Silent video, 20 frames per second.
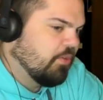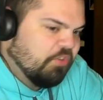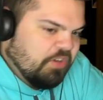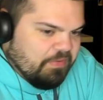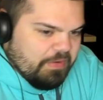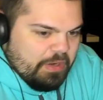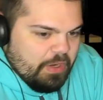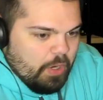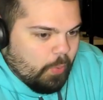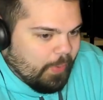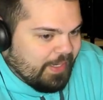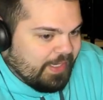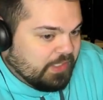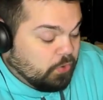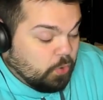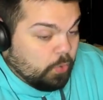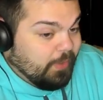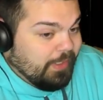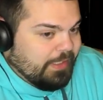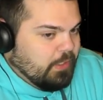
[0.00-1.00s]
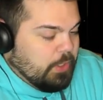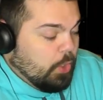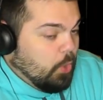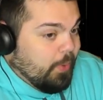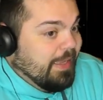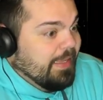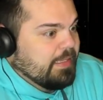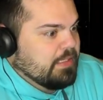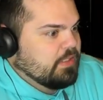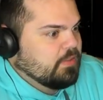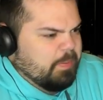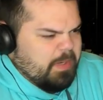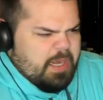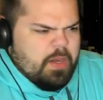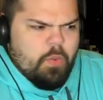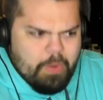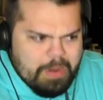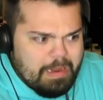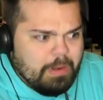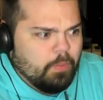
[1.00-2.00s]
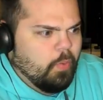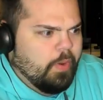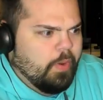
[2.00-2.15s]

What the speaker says: don't even know what a doodly-doo is, but I want